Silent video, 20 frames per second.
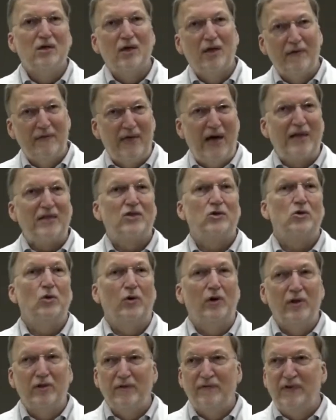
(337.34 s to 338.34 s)
that's
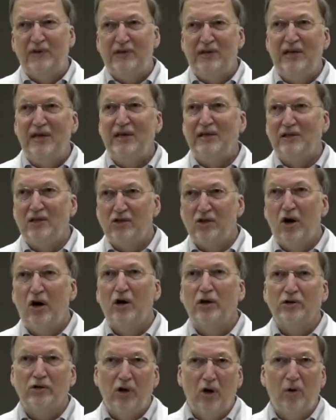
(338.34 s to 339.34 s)
sort of the fatigue, this
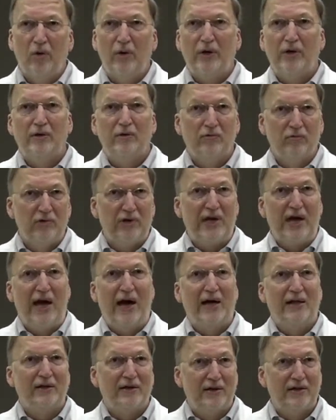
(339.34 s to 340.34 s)
ongoing
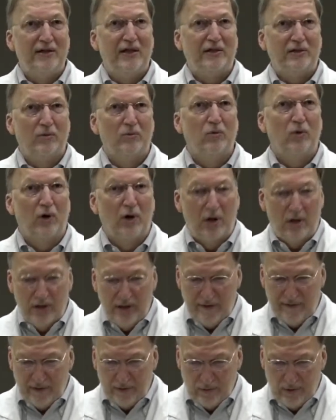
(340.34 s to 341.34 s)
reality that we're all
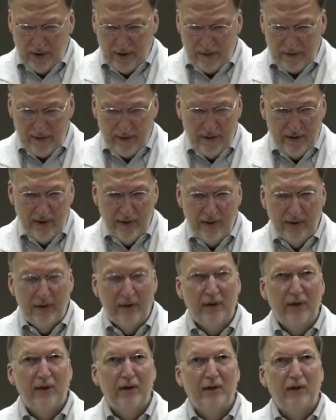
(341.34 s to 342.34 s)
living with.
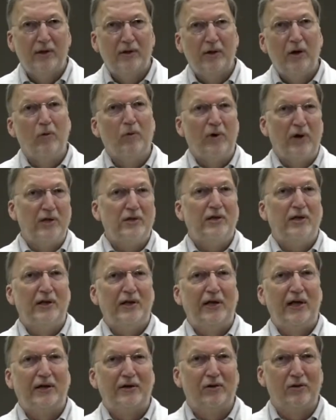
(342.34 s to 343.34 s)
Don't worry, it's going
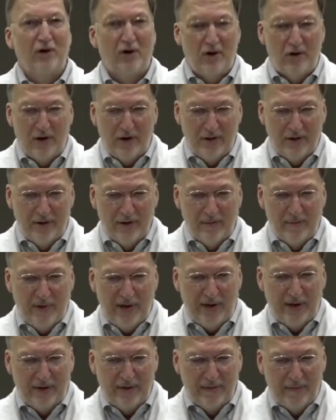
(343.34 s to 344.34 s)
to get to the heart here in a
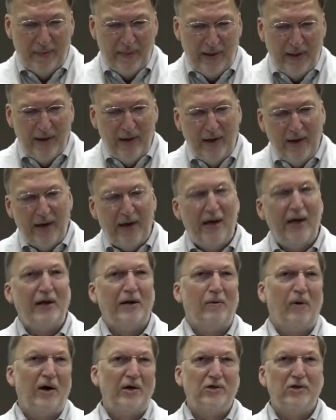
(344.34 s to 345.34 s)
minute.
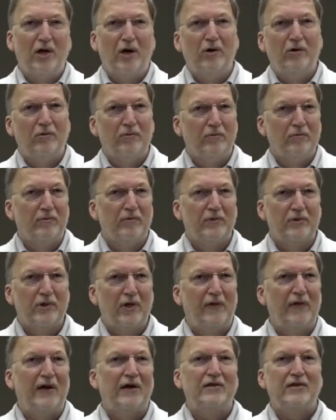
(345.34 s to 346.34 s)
Anyway, so
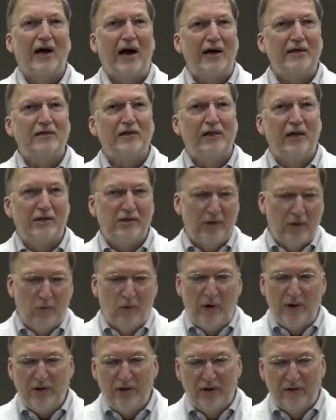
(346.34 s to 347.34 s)
there's the isolation,
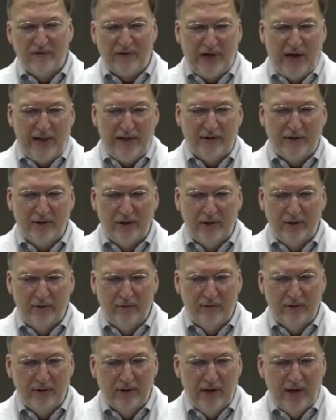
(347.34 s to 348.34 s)
1 year of
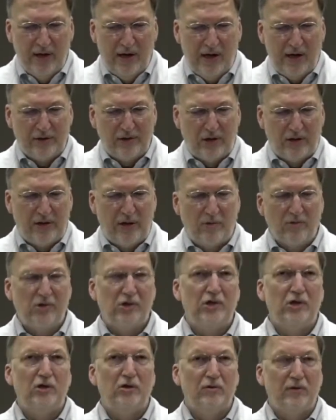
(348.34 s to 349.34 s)
solitude. I thought that was
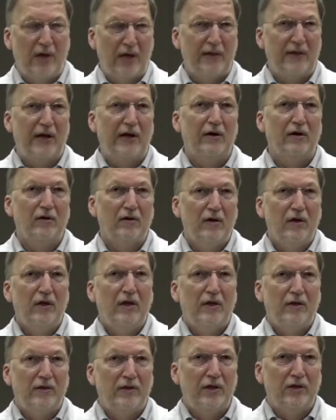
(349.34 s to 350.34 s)
cute. And there,
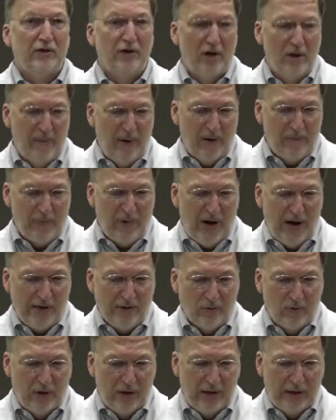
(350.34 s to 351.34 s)
the Nobel
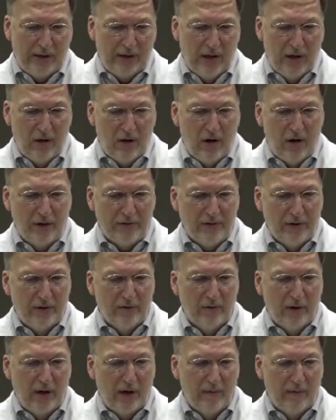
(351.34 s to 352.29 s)
Prize winning author,